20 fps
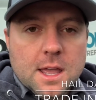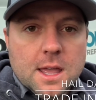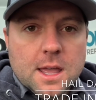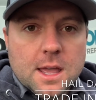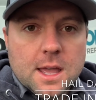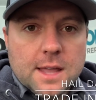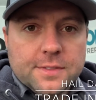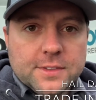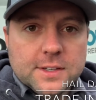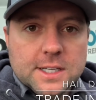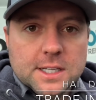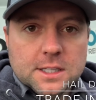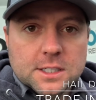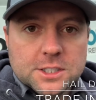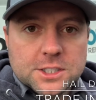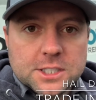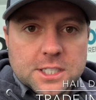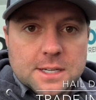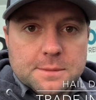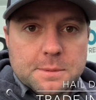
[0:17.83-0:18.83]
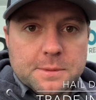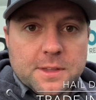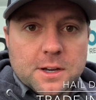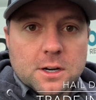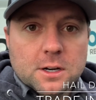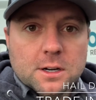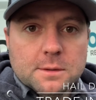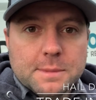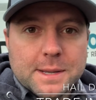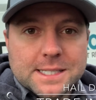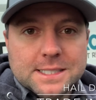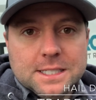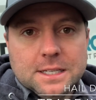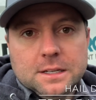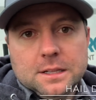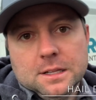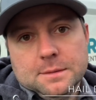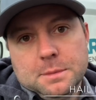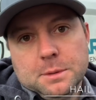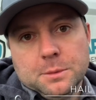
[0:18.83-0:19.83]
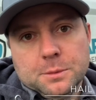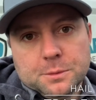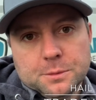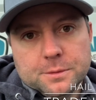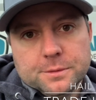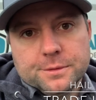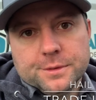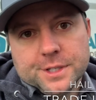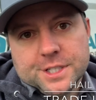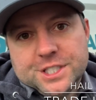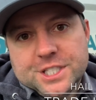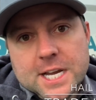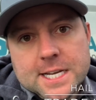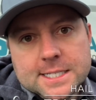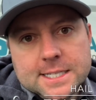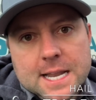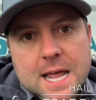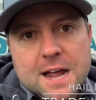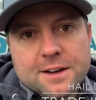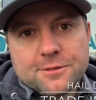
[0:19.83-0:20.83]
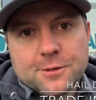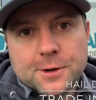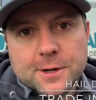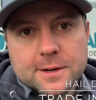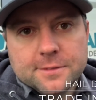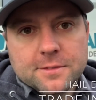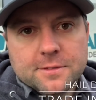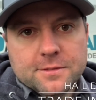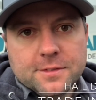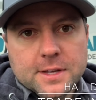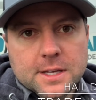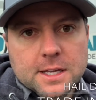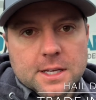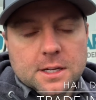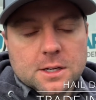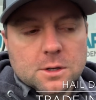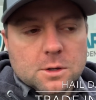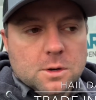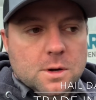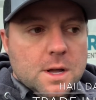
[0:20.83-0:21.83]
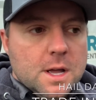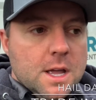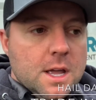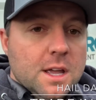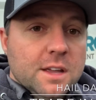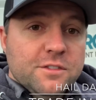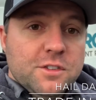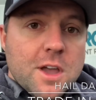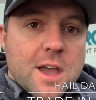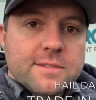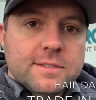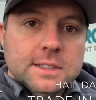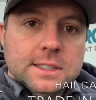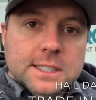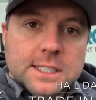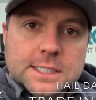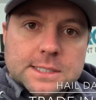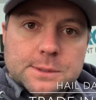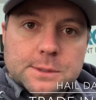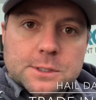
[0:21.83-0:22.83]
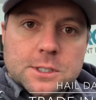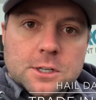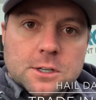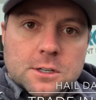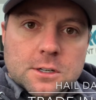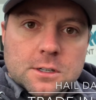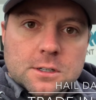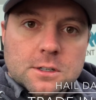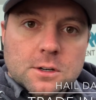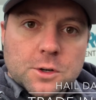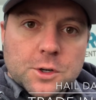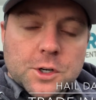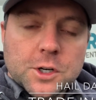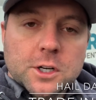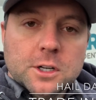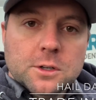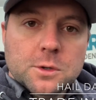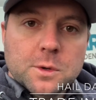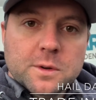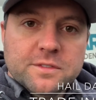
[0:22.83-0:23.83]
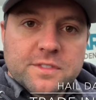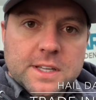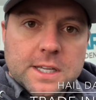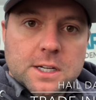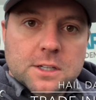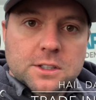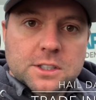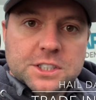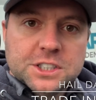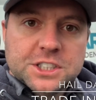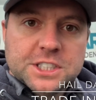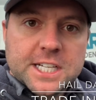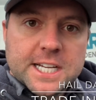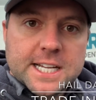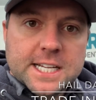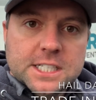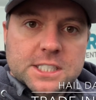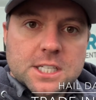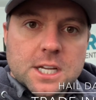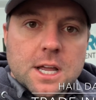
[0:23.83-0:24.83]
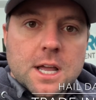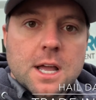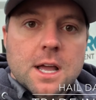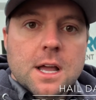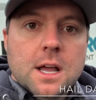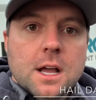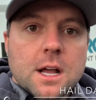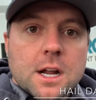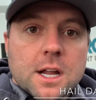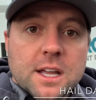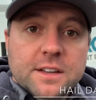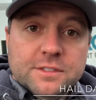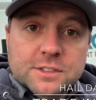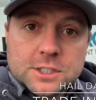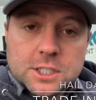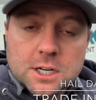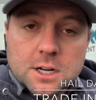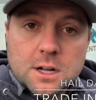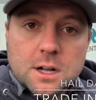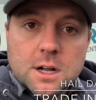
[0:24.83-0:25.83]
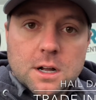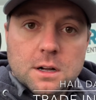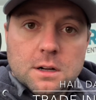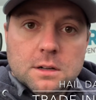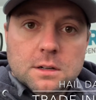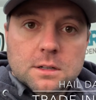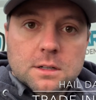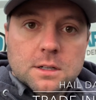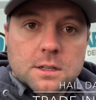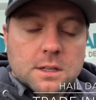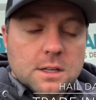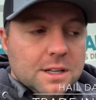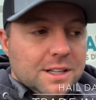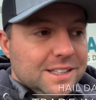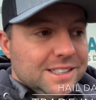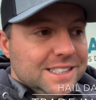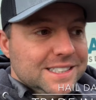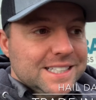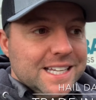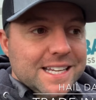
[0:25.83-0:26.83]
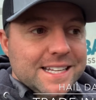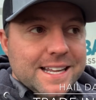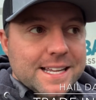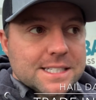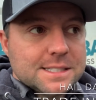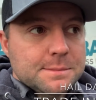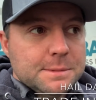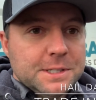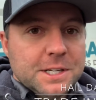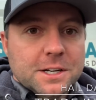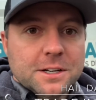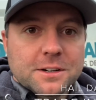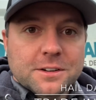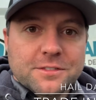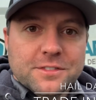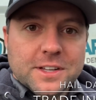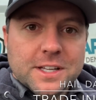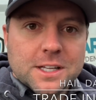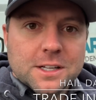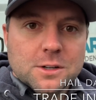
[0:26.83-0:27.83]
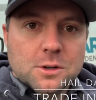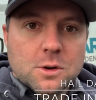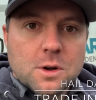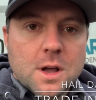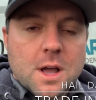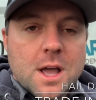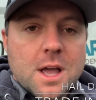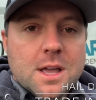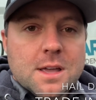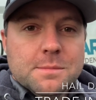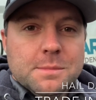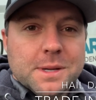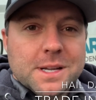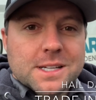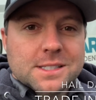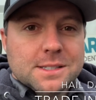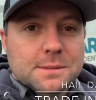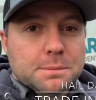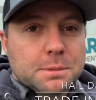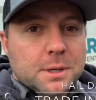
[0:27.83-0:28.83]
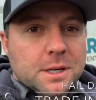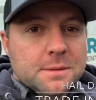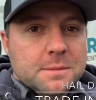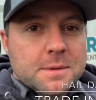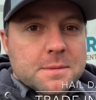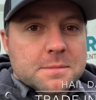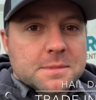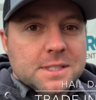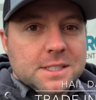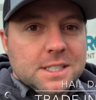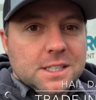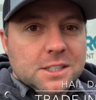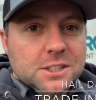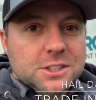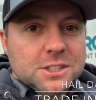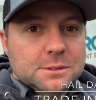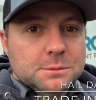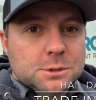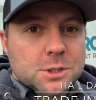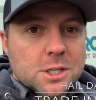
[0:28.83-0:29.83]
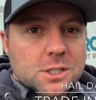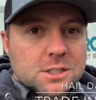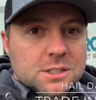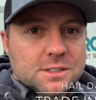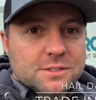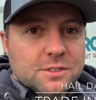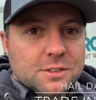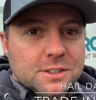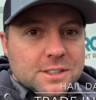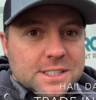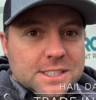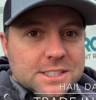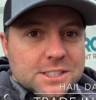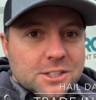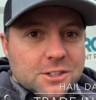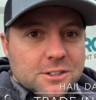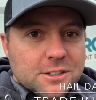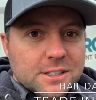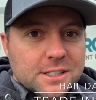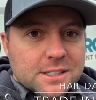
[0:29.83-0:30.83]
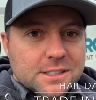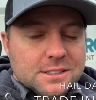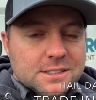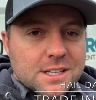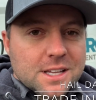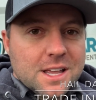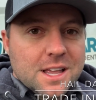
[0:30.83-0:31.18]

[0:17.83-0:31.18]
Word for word: at the dealership, and they're going to basically be exchanging out for a different vehicle. If you have a lease return or you're going to do a vehicle exchange, give us a call. At least get an estimate done on your vehicle, because the premiums the dealership charges for lease turn-ins